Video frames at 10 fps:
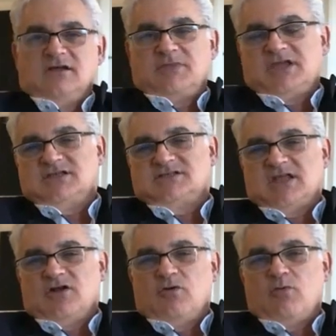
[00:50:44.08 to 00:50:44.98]
because they
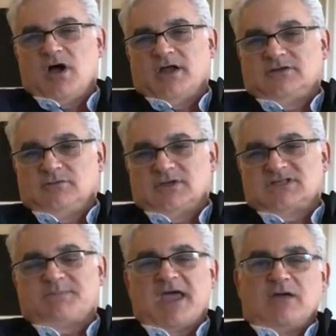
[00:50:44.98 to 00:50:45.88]
don't want to
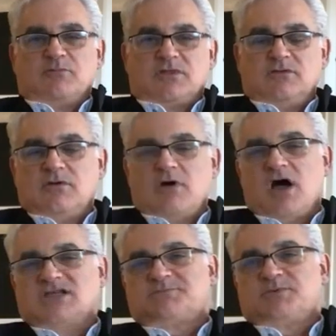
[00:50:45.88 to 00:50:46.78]
expand with new
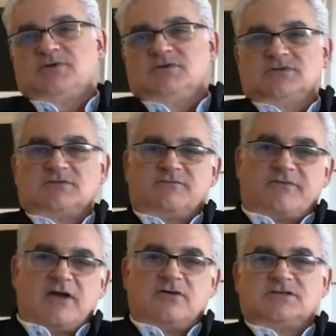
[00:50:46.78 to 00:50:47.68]
hospitals and
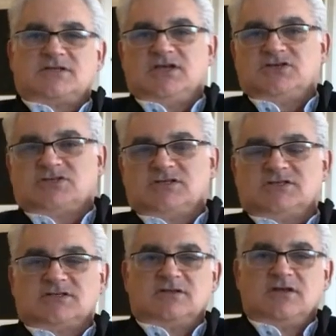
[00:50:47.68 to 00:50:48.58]
fire stations,